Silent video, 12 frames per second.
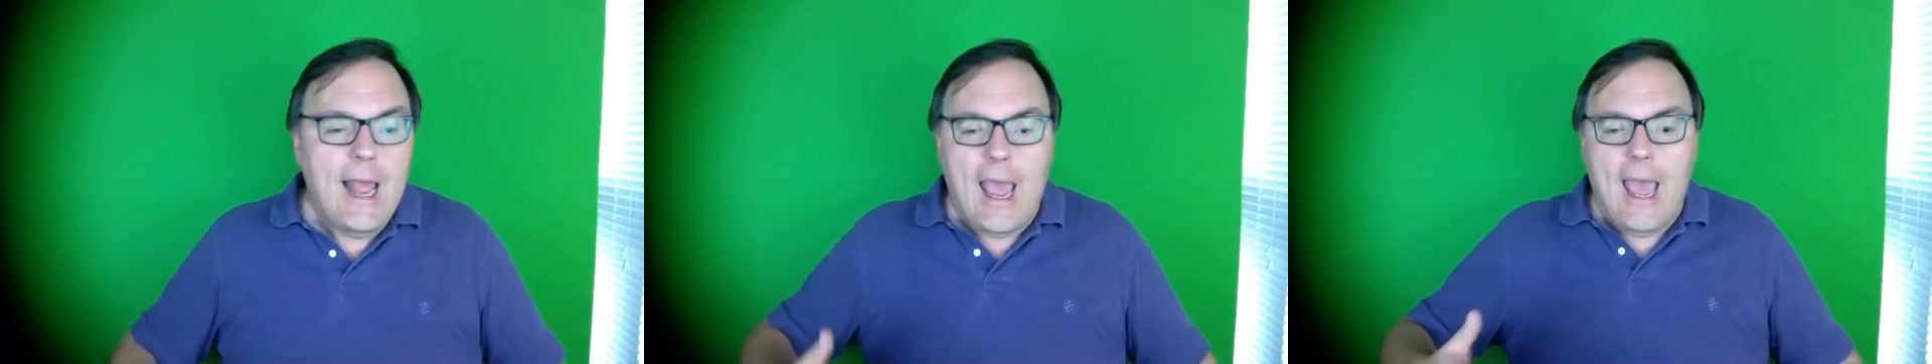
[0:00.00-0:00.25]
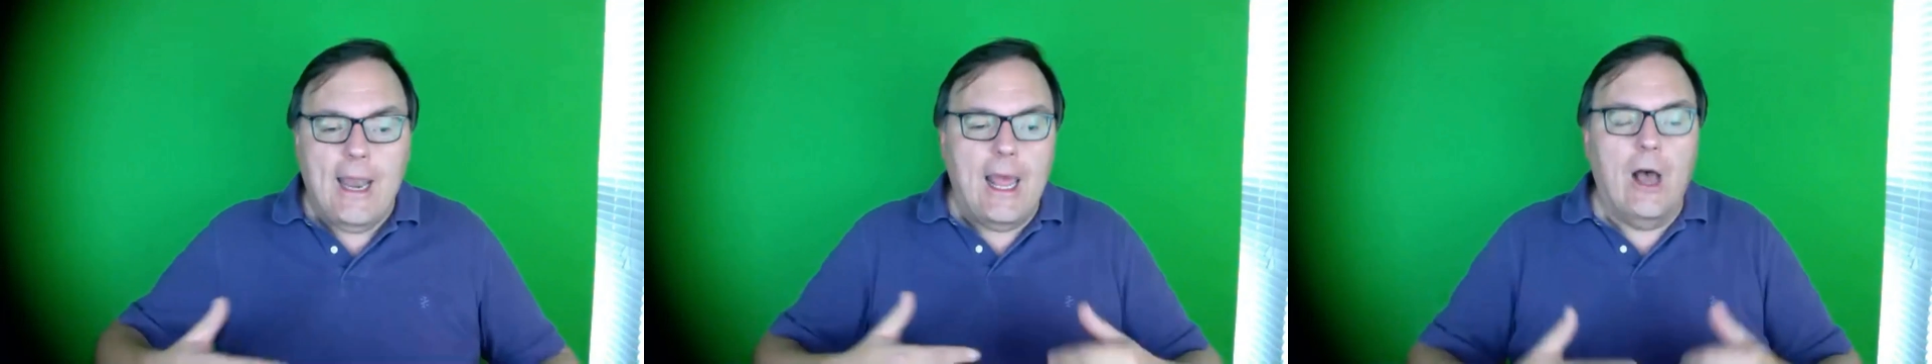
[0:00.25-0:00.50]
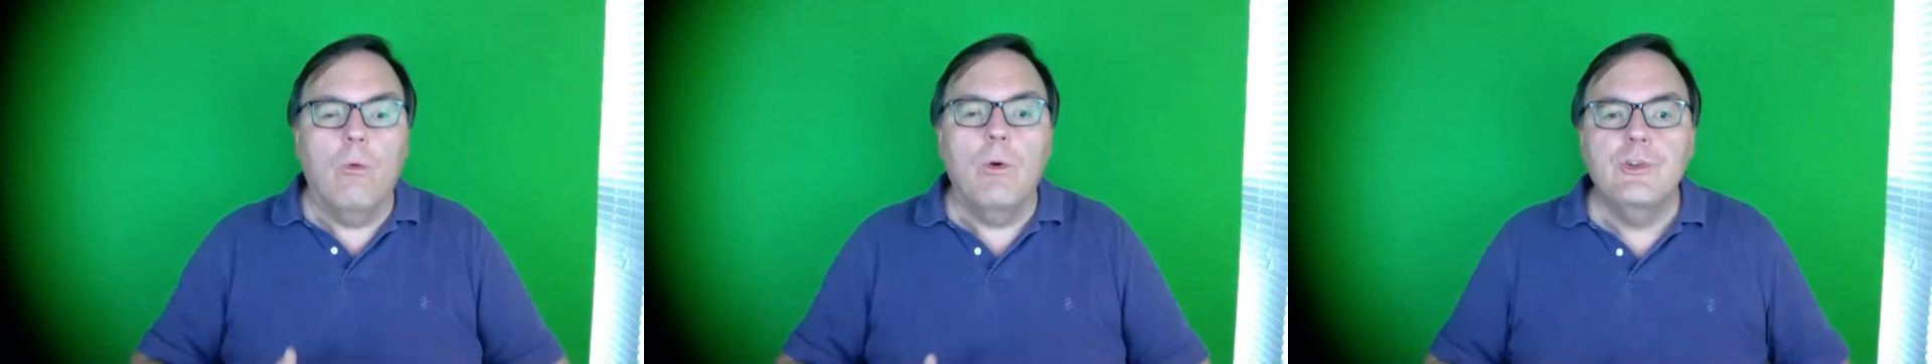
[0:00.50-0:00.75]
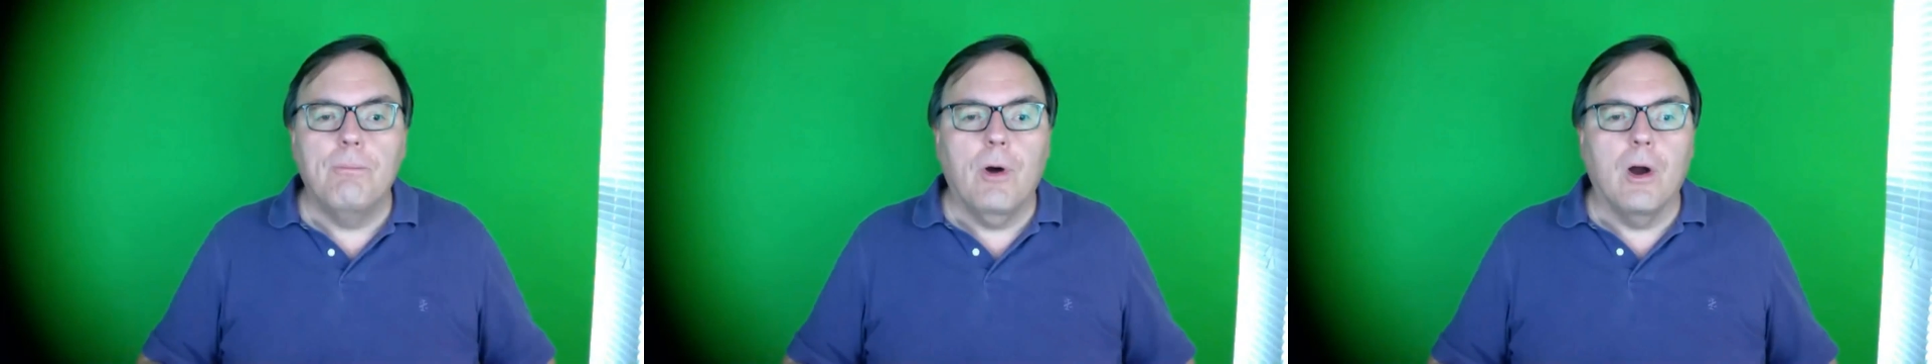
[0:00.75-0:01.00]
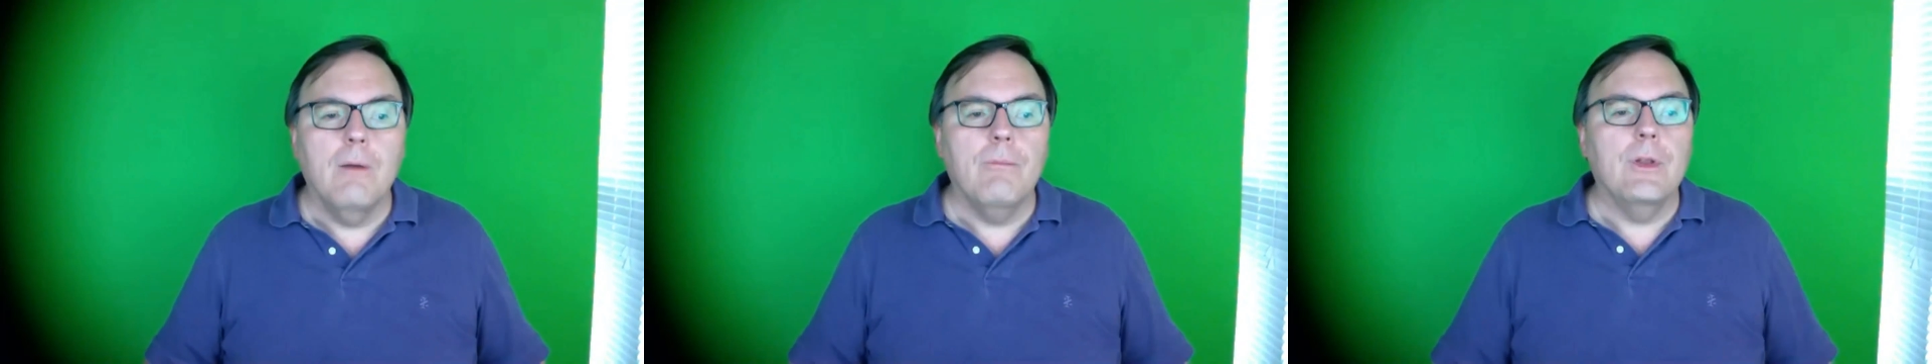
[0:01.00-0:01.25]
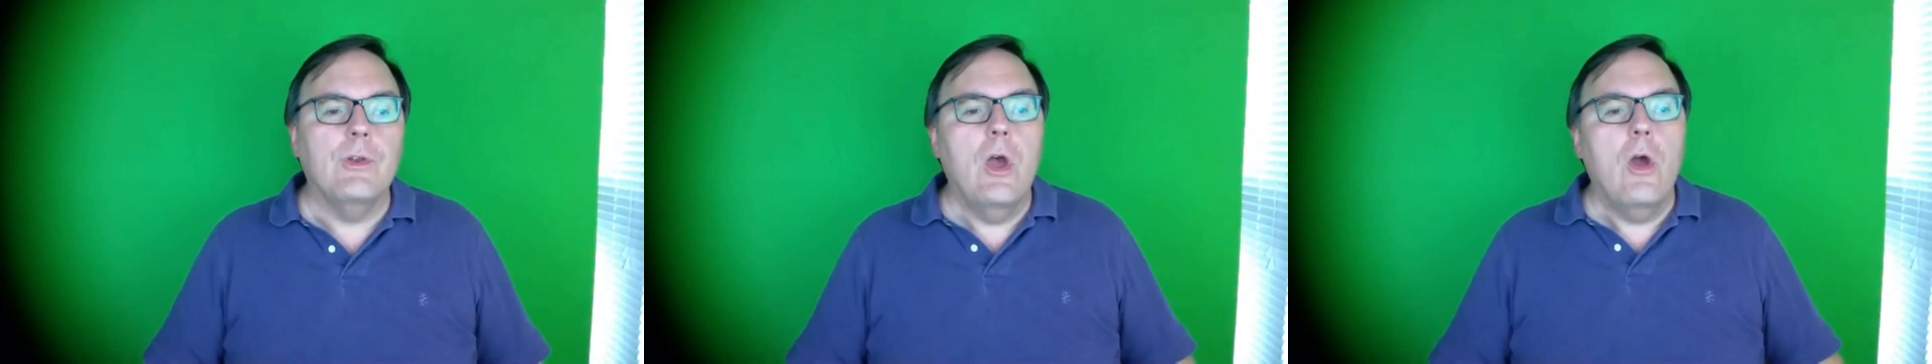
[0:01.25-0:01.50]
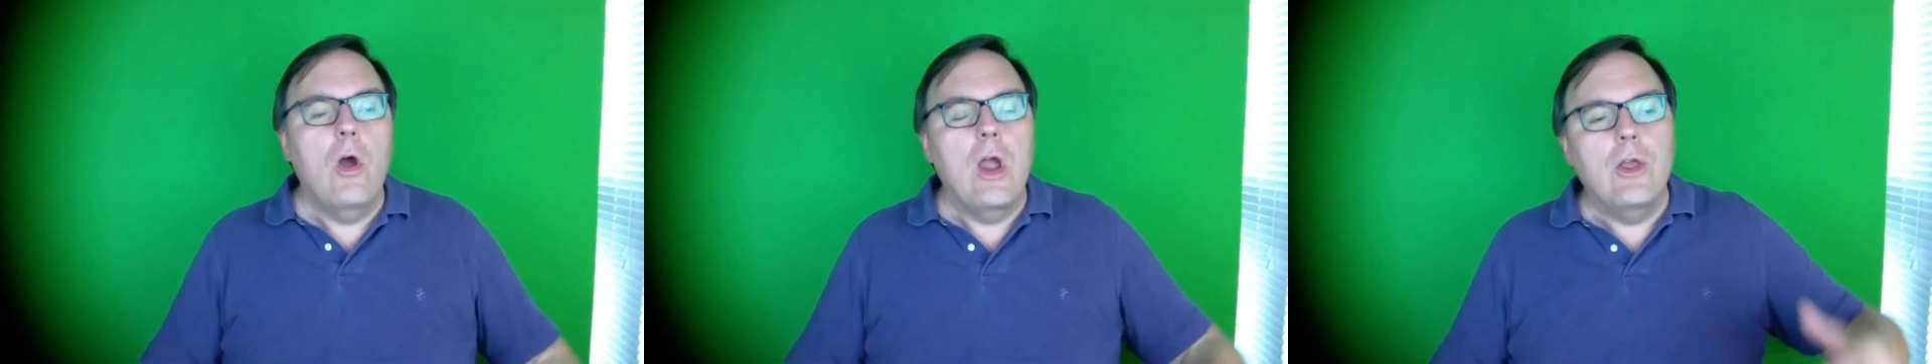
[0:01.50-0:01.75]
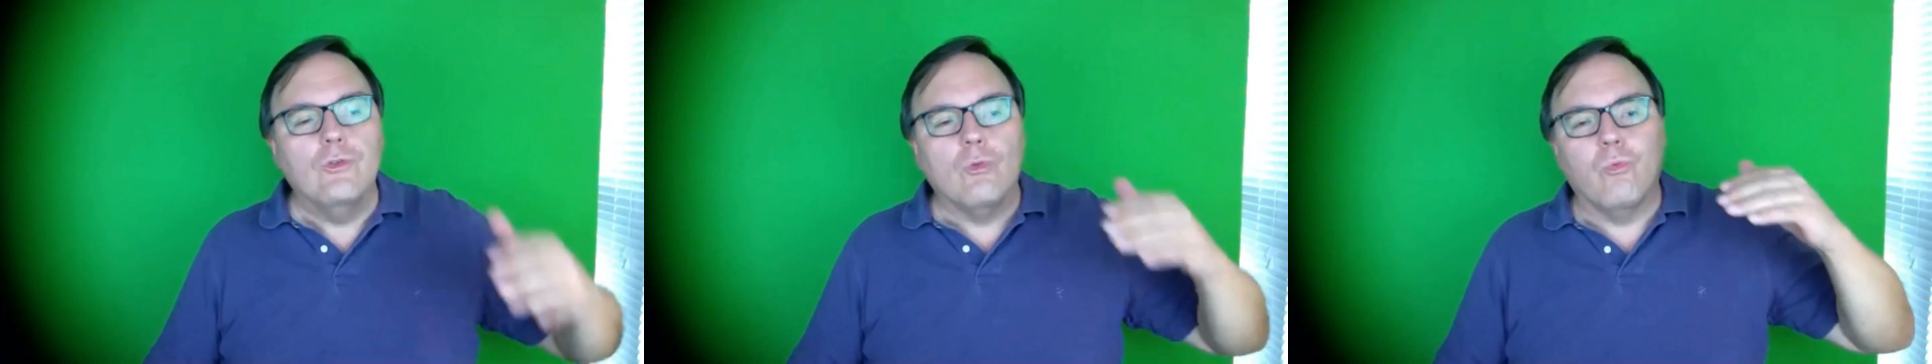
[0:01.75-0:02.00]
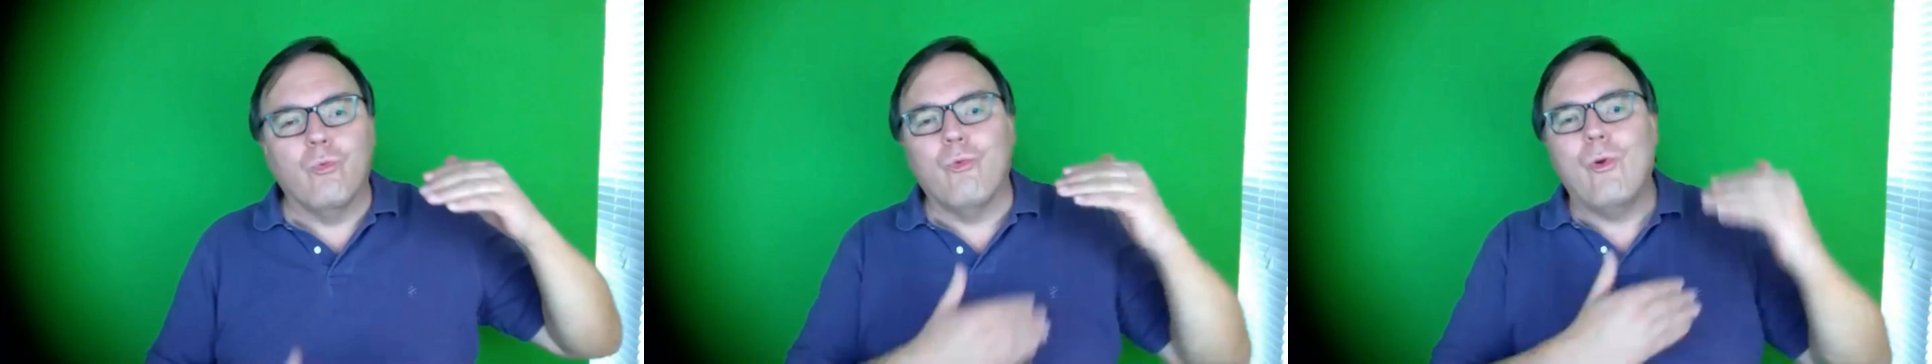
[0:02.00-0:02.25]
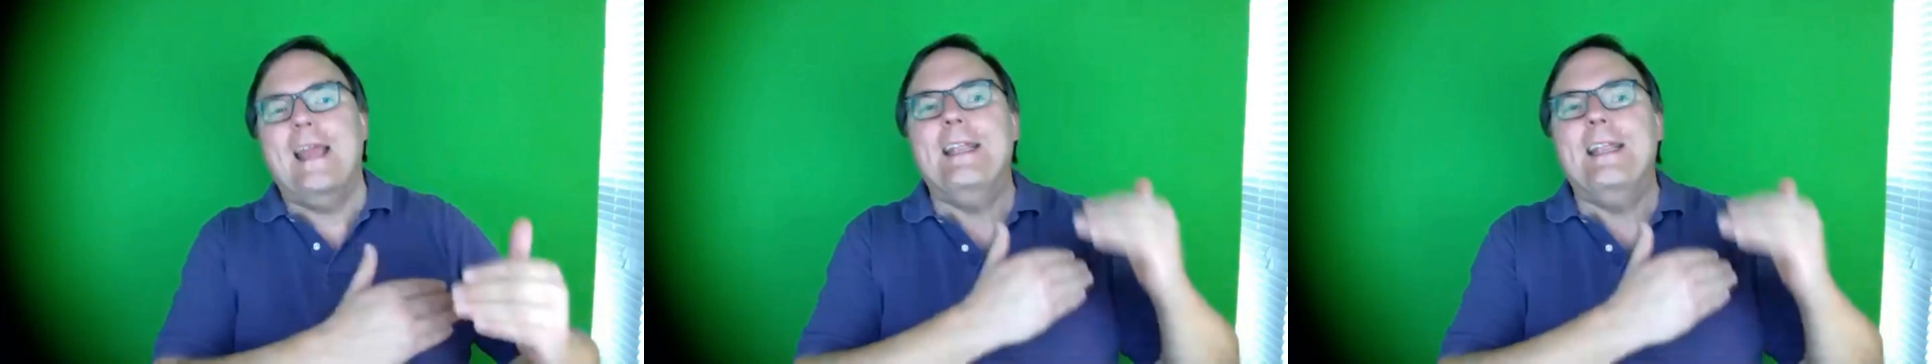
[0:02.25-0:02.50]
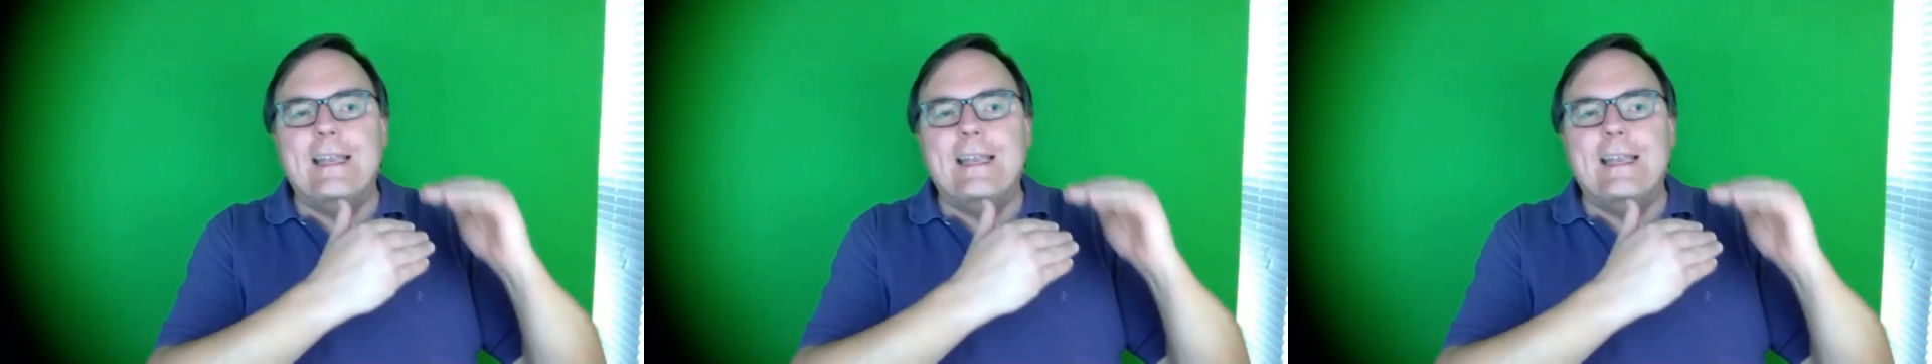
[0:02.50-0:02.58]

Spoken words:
And Elwood's apartment is right